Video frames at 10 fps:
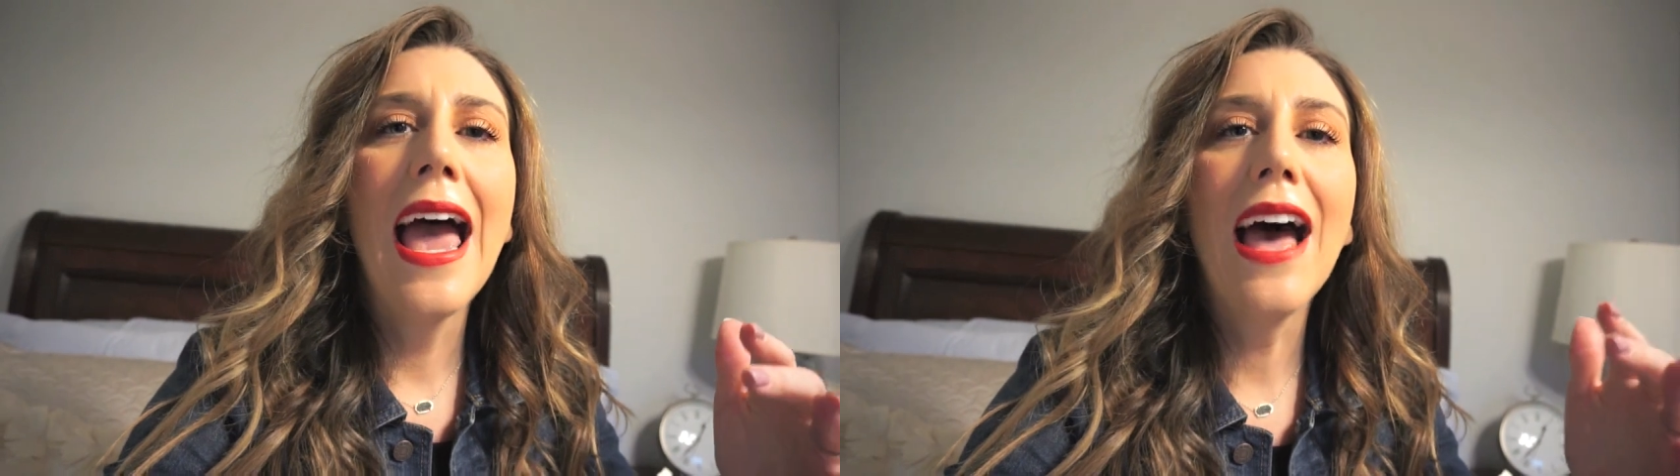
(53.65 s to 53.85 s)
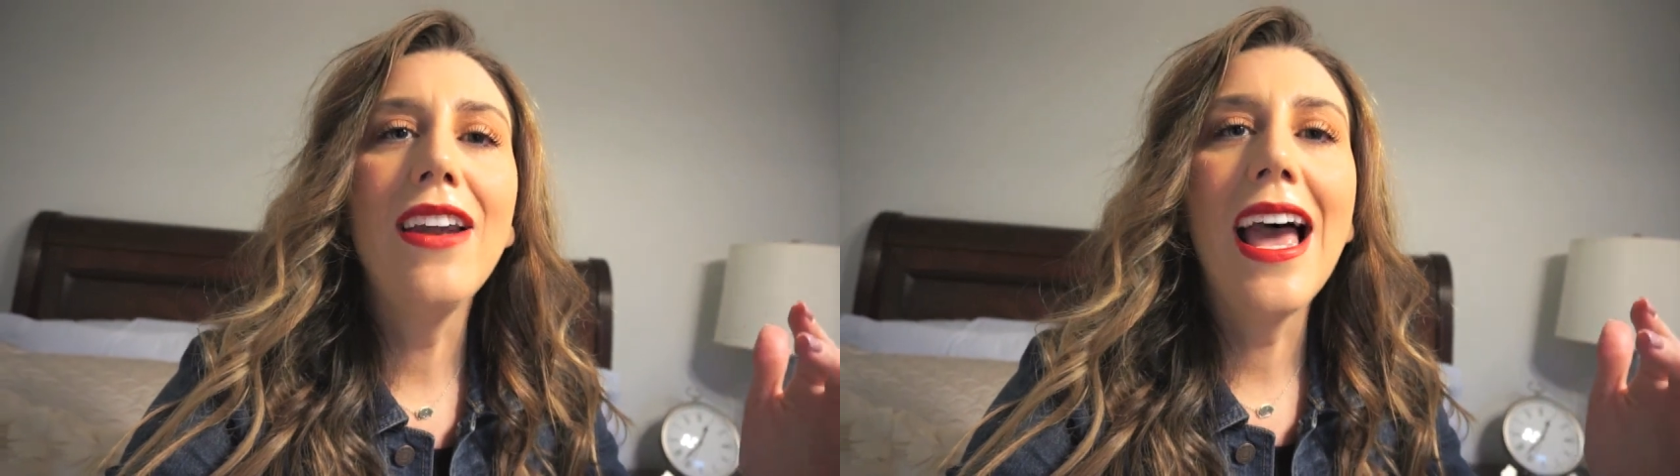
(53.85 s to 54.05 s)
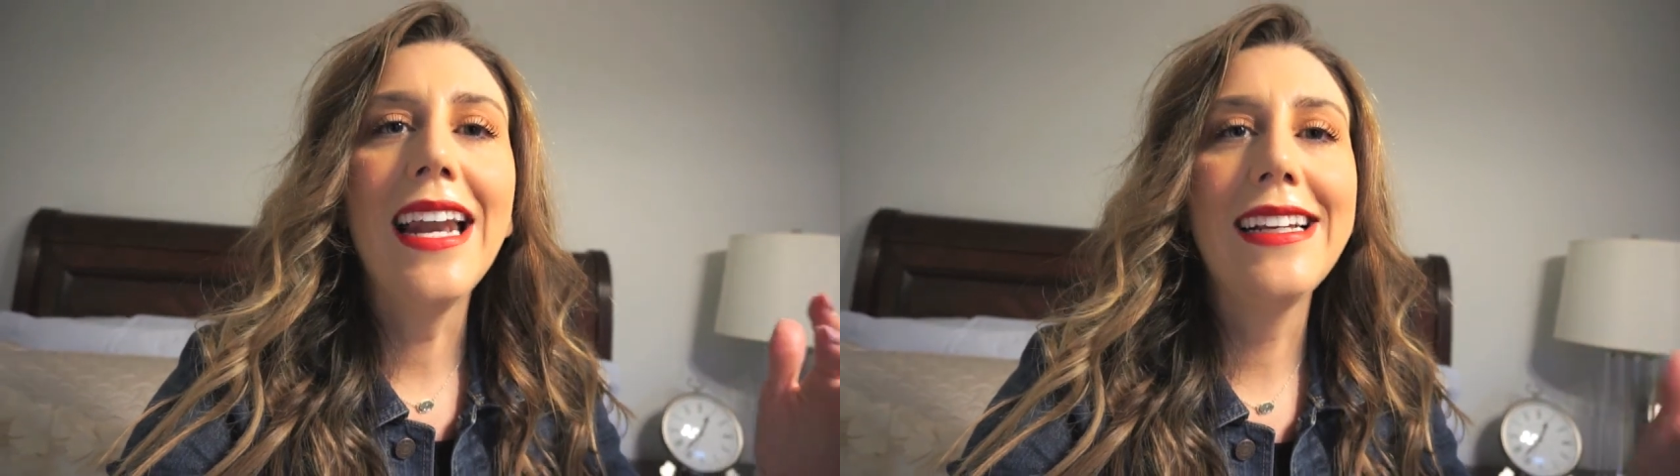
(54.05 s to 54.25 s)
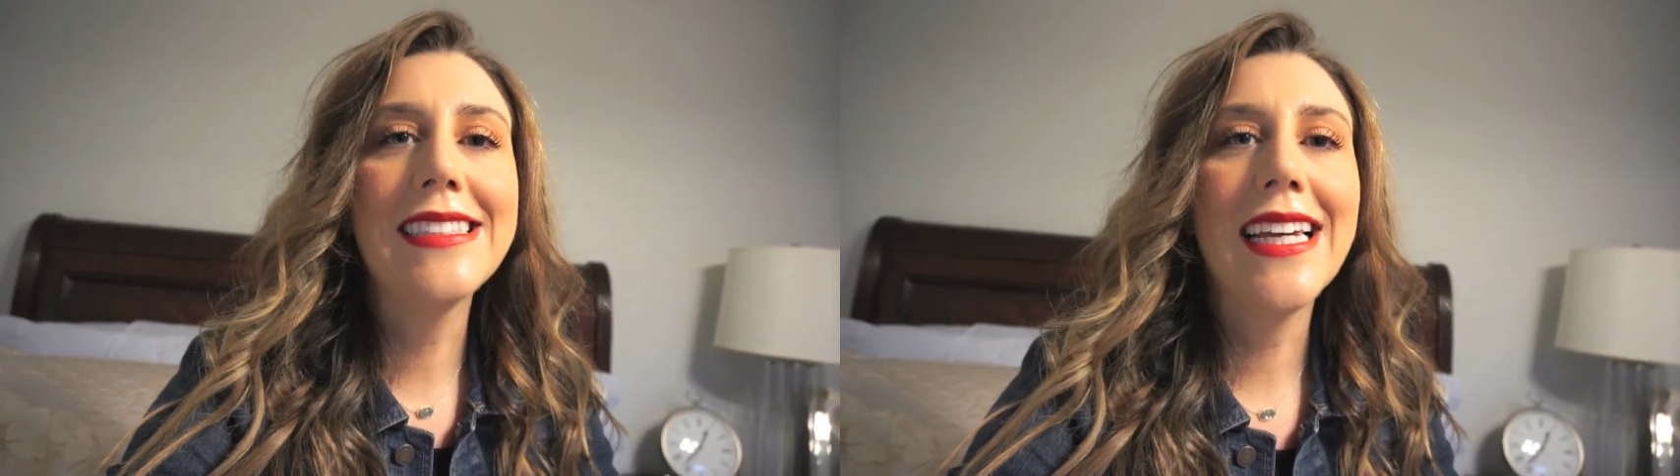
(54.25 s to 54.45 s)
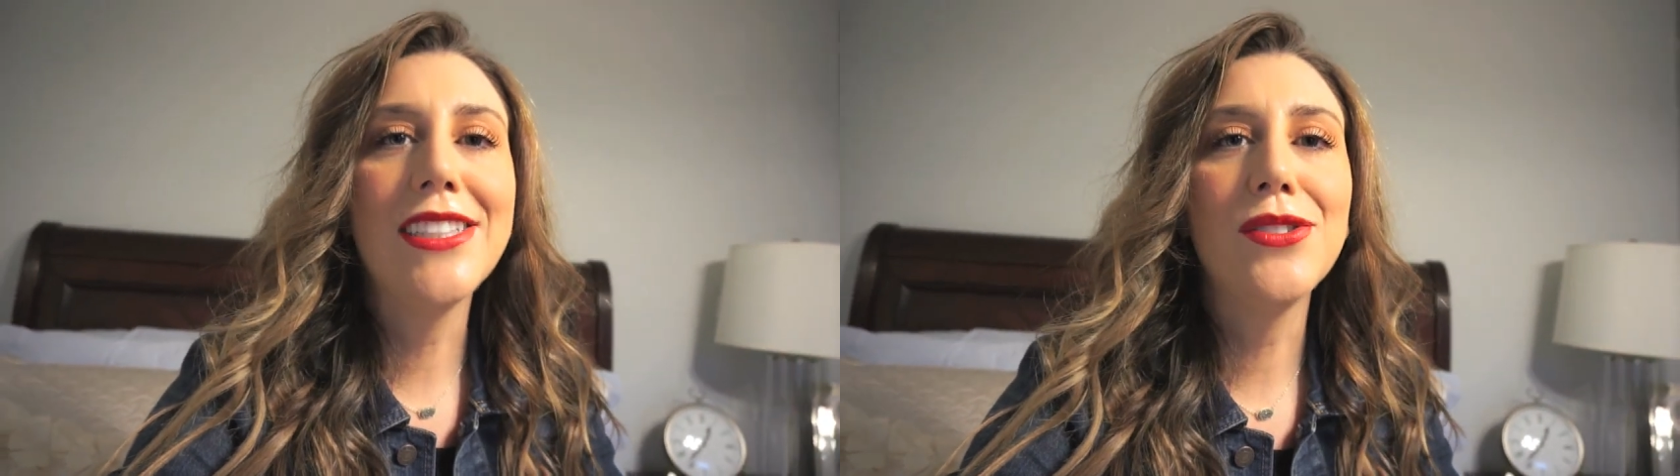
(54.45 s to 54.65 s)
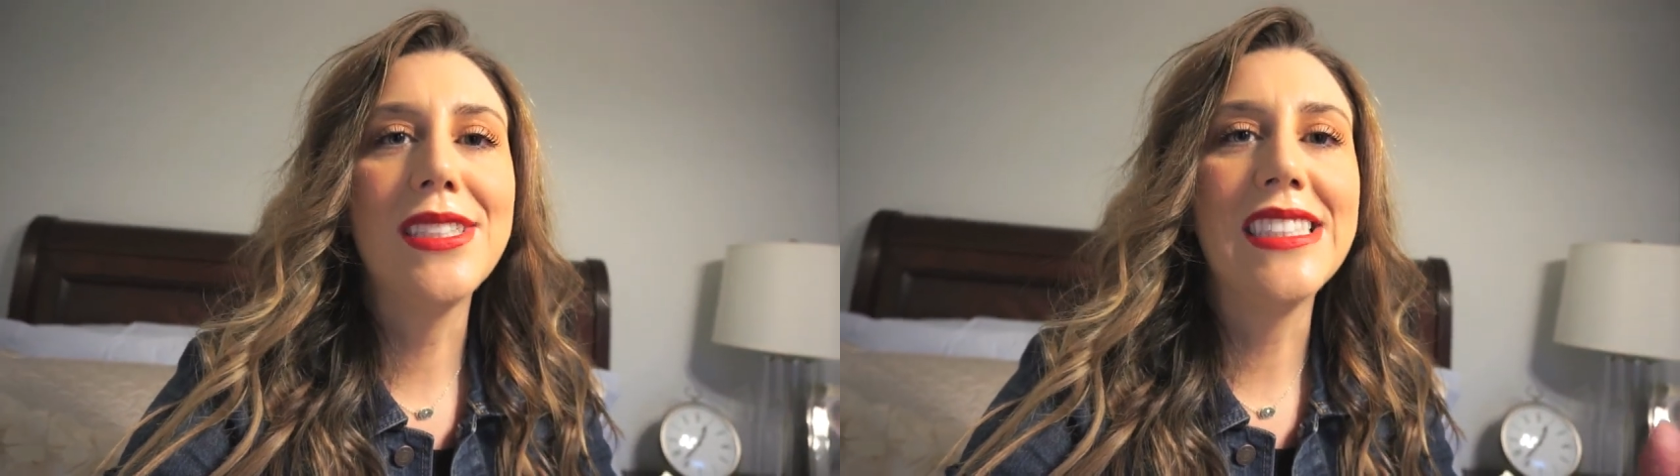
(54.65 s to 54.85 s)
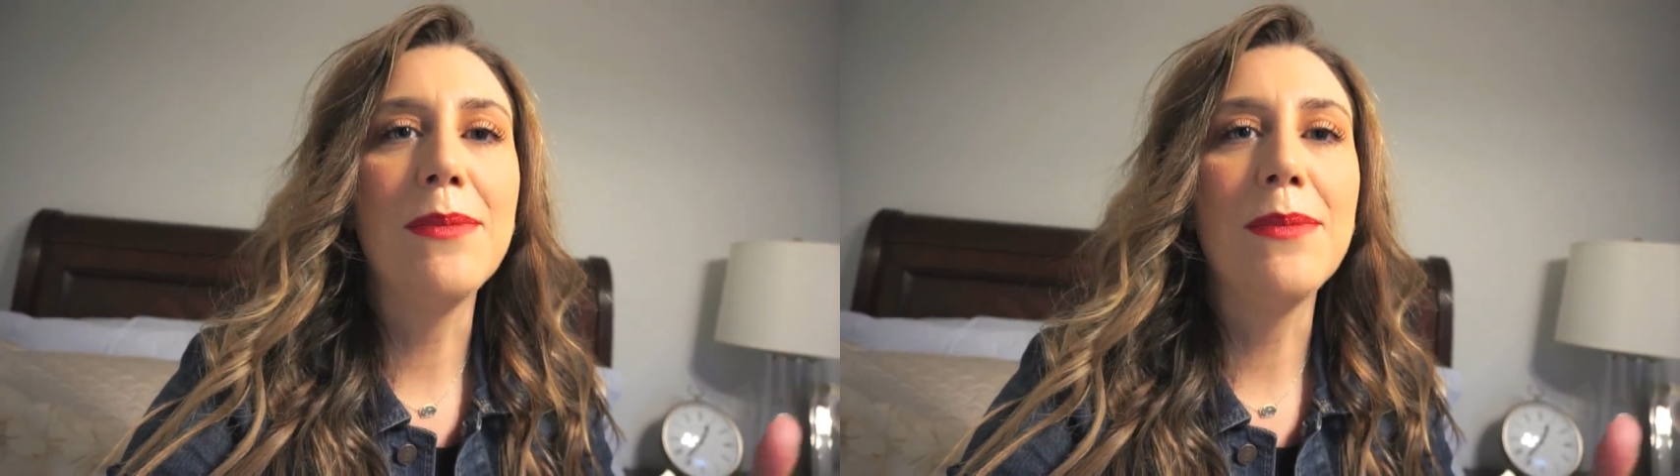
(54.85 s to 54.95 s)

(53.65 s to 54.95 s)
how to add accessories